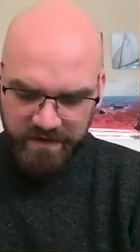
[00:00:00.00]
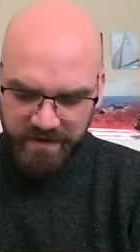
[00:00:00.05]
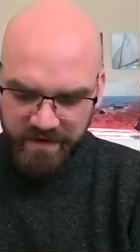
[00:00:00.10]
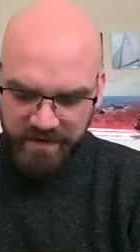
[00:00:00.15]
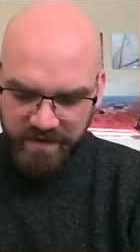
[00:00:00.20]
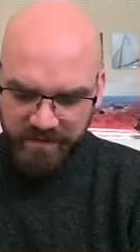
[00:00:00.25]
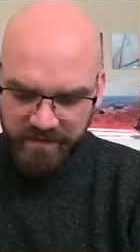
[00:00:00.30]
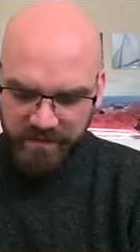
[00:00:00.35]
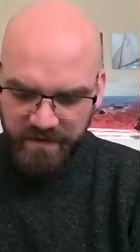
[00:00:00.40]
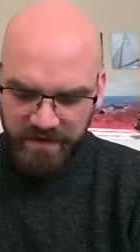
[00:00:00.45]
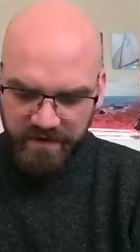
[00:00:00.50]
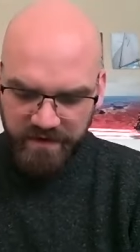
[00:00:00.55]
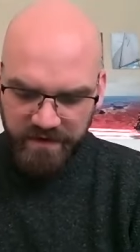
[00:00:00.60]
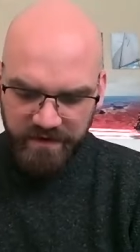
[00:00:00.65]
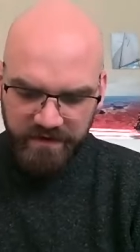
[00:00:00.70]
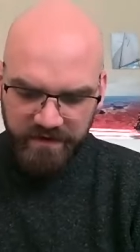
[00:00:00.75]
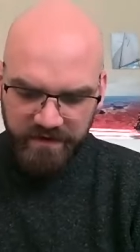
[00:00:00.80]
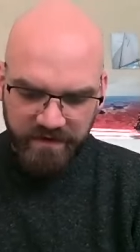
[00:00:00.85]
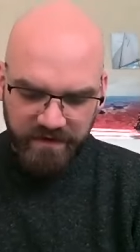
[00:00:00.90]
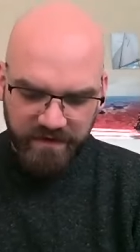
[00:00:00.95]
Um,
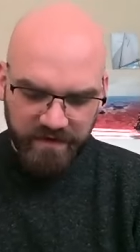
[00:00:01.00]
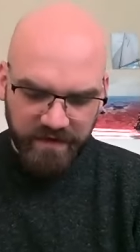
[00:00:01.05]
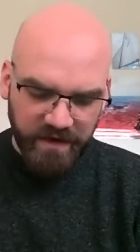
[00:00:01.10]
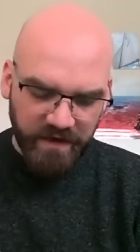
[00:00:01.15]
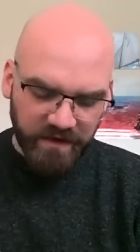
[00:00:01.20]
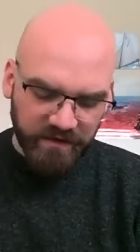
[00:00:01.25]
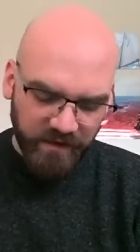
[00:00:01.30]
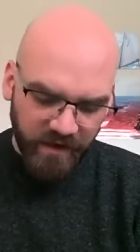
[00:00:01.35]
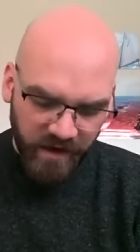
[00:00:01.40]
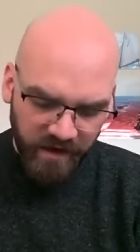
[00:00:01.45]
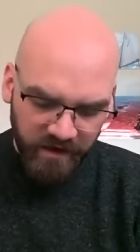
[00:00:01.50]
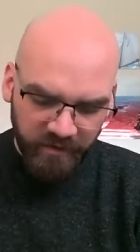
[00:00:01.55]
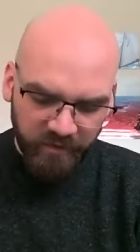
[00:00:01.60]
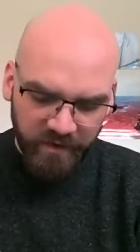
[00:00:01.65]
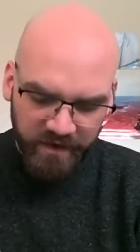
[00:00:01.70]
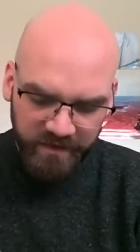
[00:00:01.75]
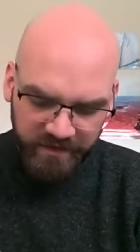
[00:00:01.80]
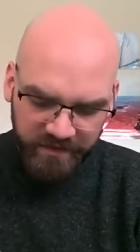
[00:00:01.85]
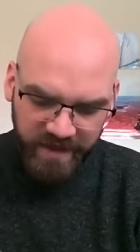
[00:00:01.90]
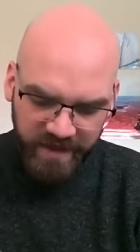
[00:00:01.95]
along
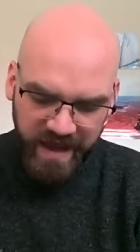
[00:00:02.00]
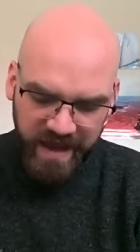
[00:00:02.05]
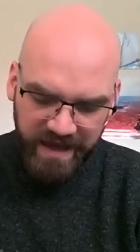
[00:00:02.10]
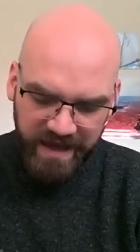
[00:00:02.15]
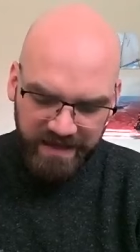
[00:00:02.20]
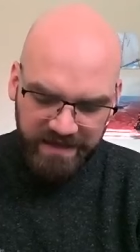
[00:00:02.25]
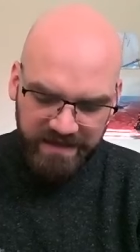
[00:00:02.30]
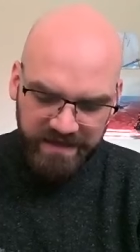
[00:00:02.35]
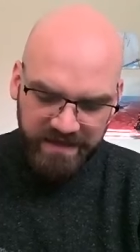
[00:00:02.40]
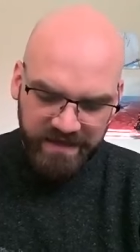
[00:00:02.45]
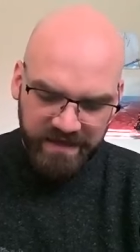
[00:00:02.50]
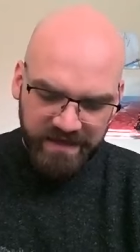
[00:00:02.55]
with that,